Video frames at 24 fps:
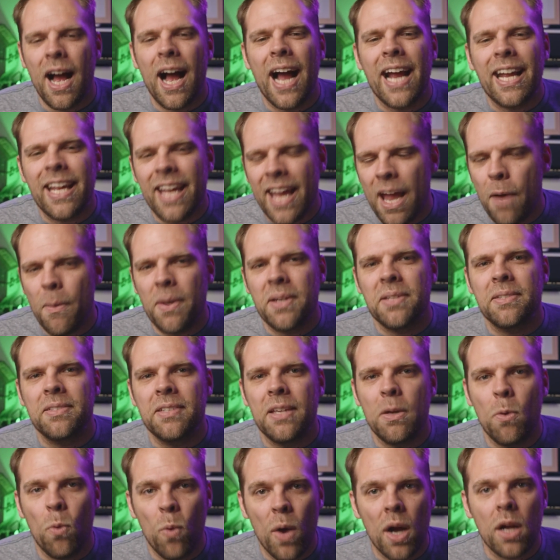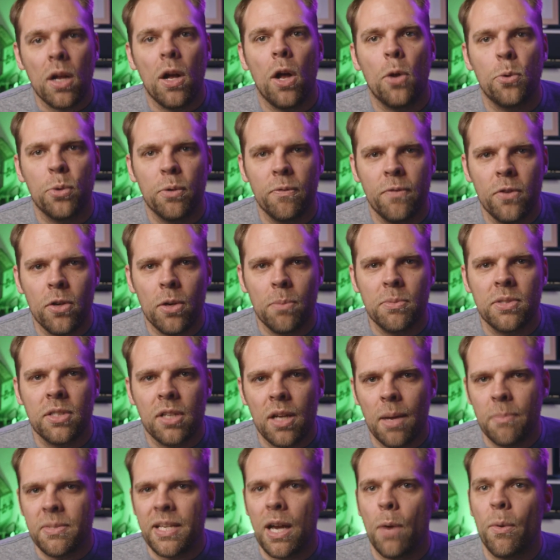I can't wait to see what Cauldron Films
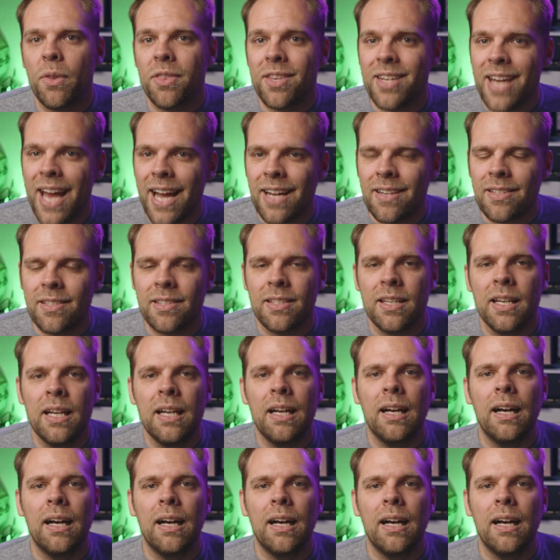comes out with next.